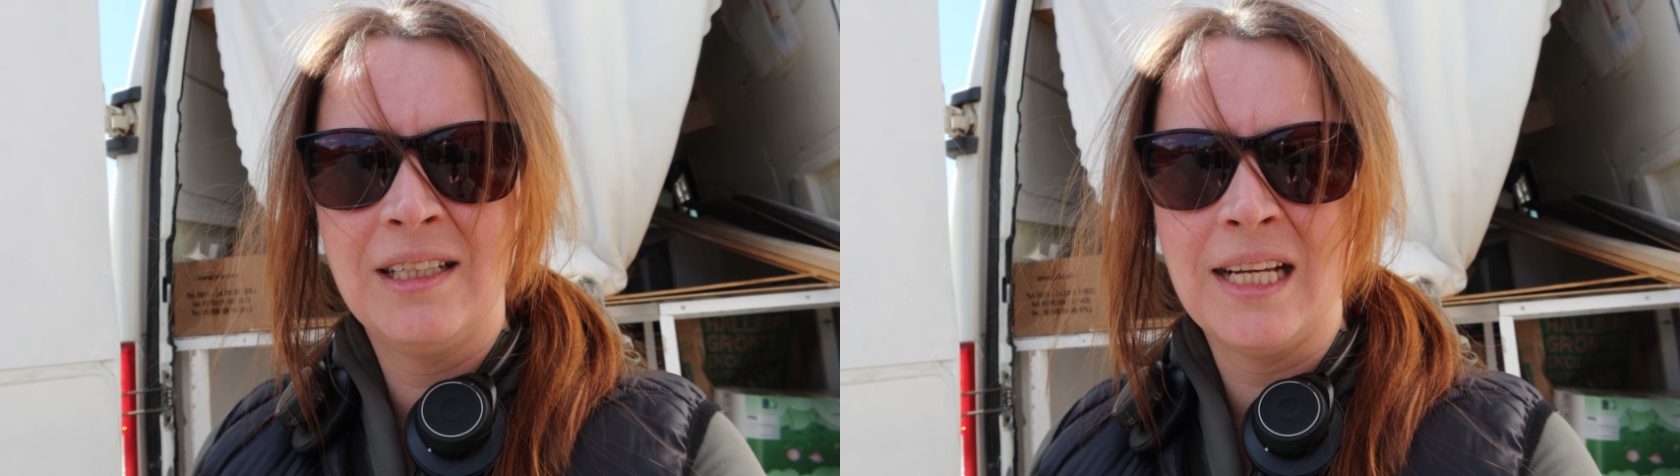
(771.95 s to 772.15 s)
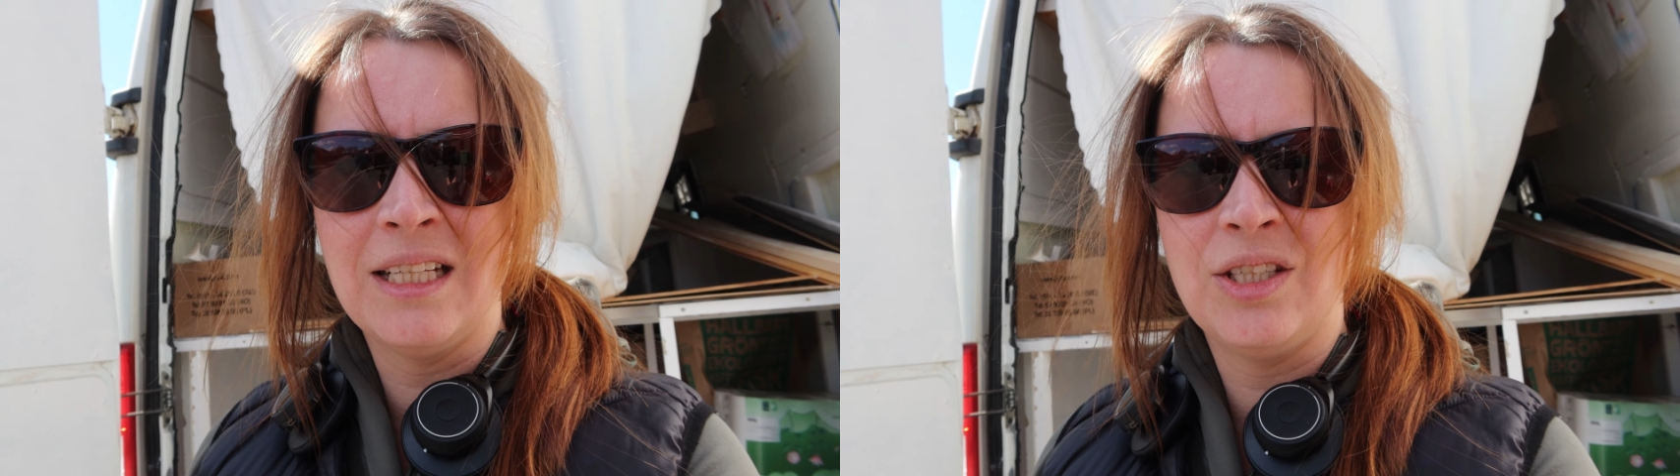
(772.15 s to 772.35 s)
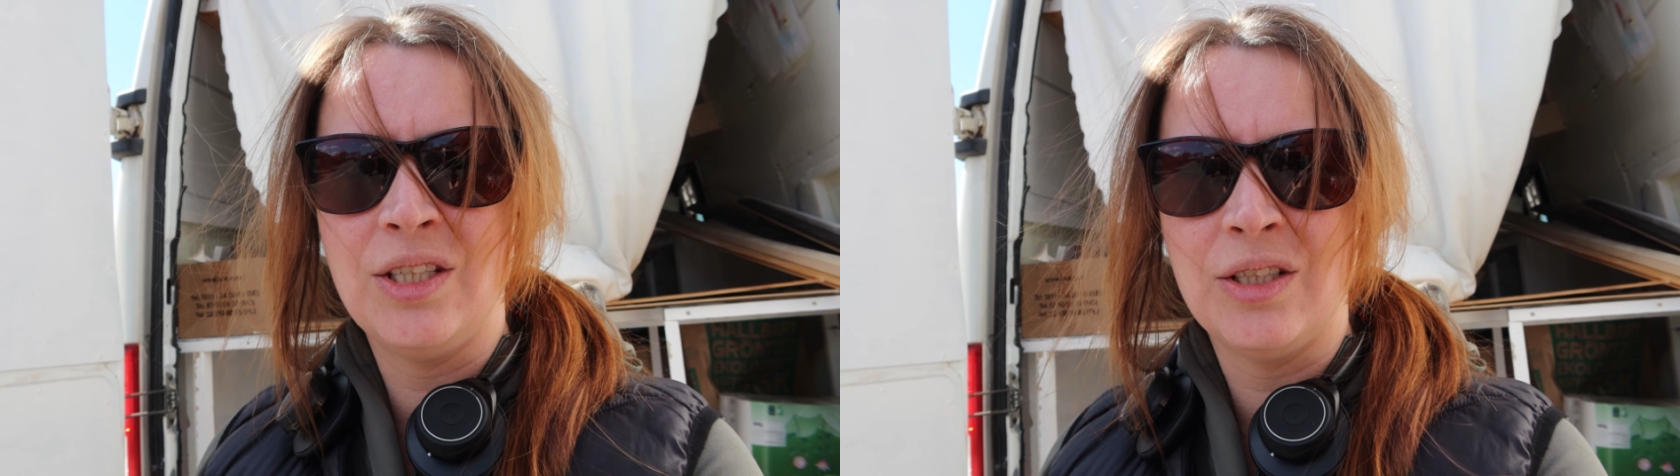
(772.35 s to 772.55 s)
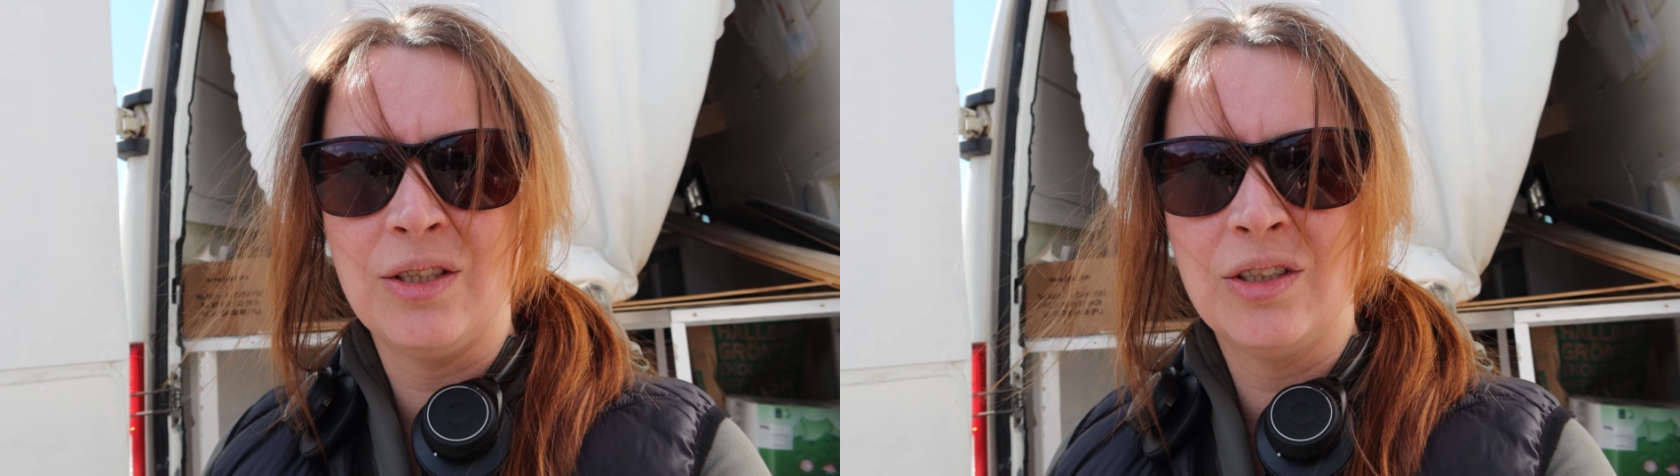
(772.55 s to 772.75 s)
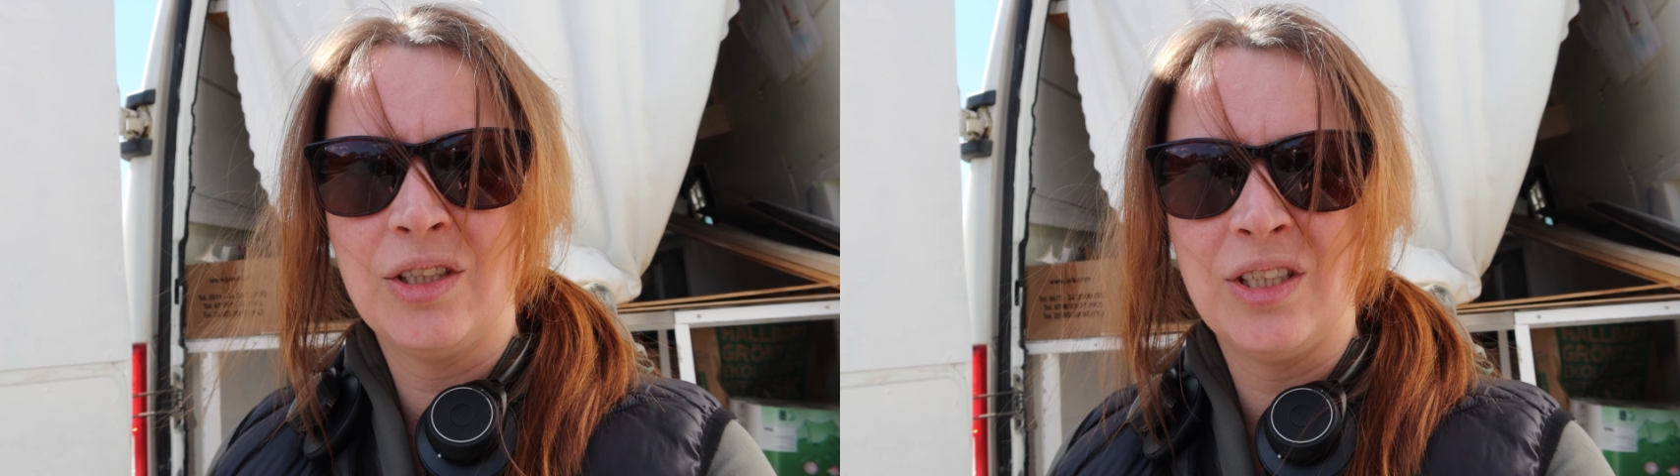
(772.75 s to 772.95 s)
as
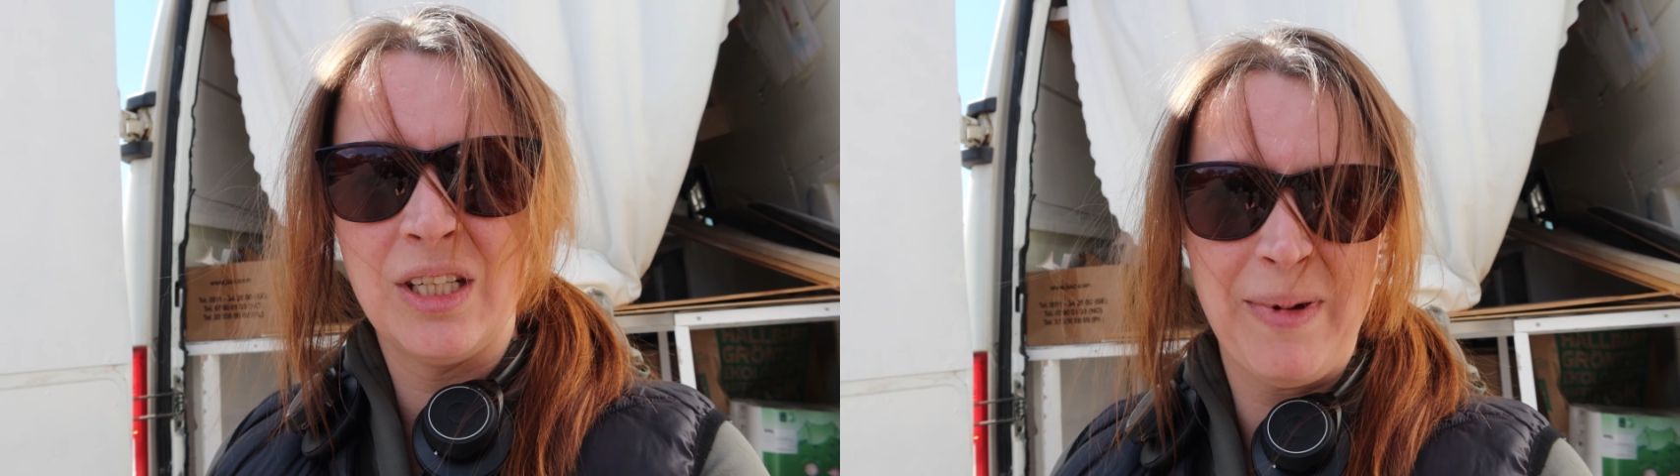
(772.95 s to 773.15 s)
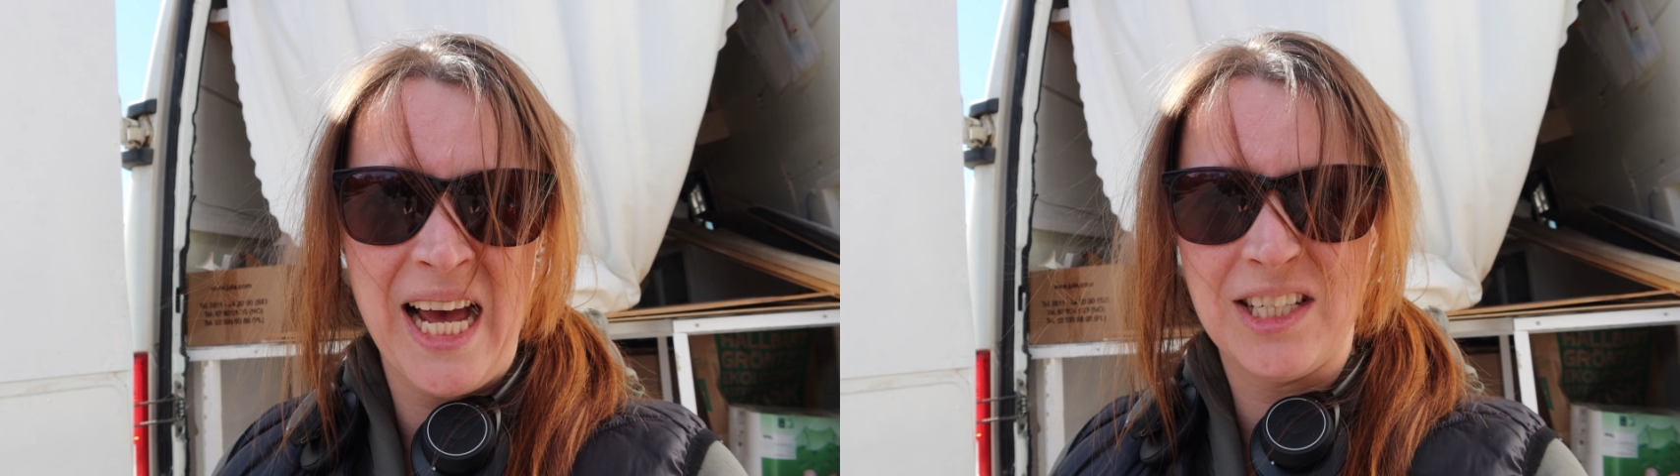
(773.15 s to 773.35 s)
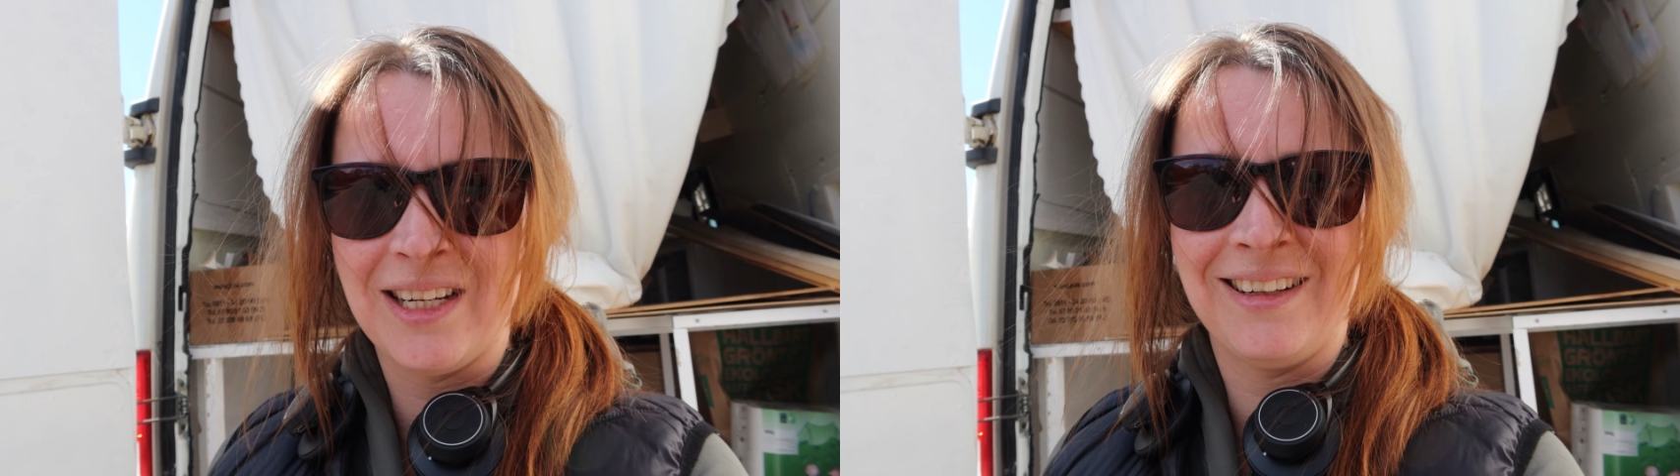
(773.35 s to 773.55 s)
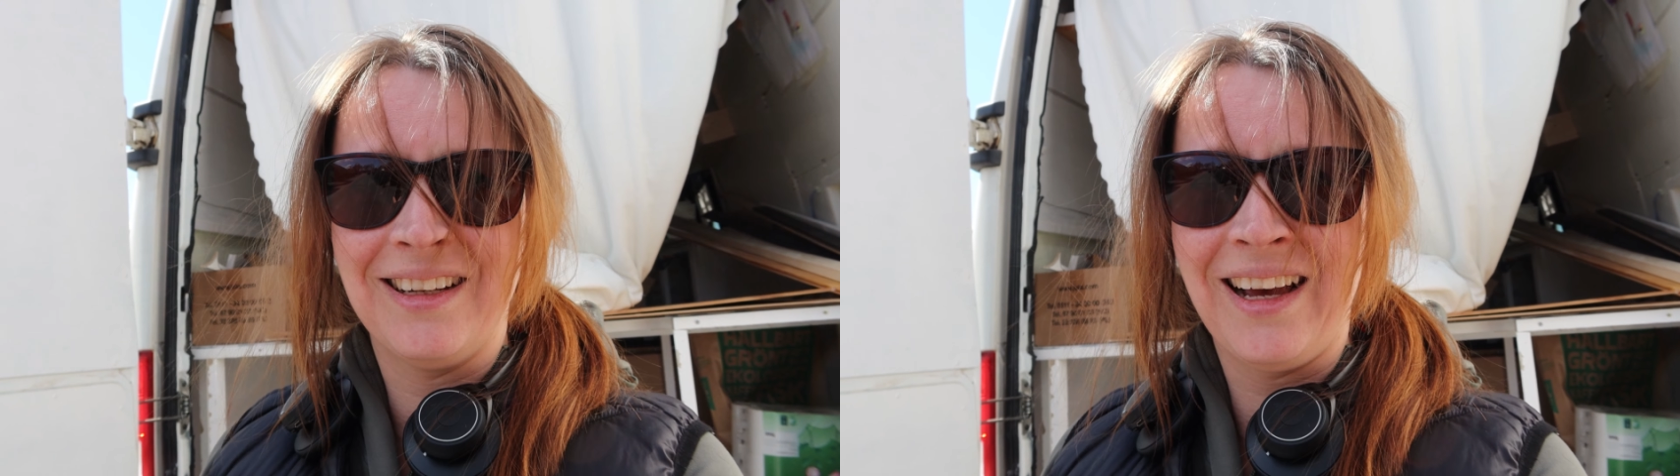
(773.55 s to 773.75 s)
you could imagine.